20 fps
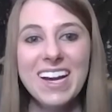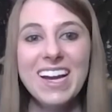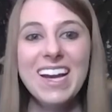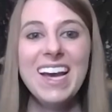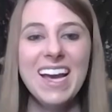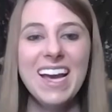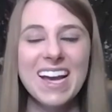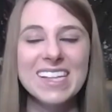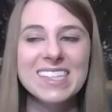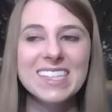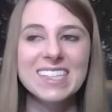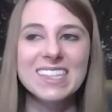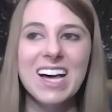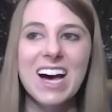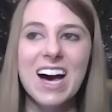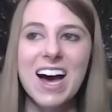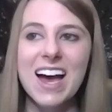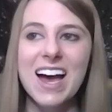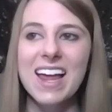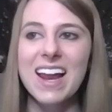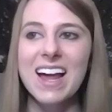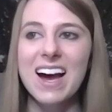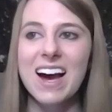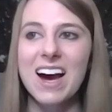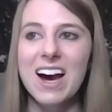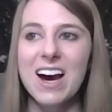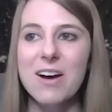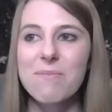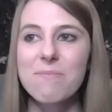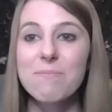yeah, it's a lot.
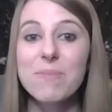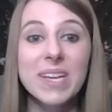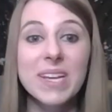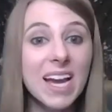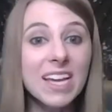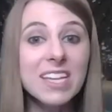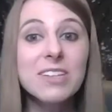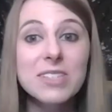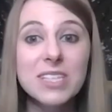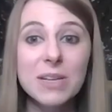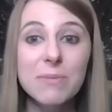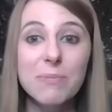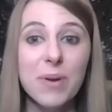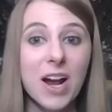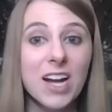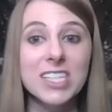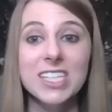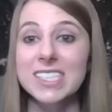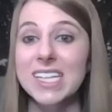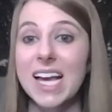But yeah, you said projects.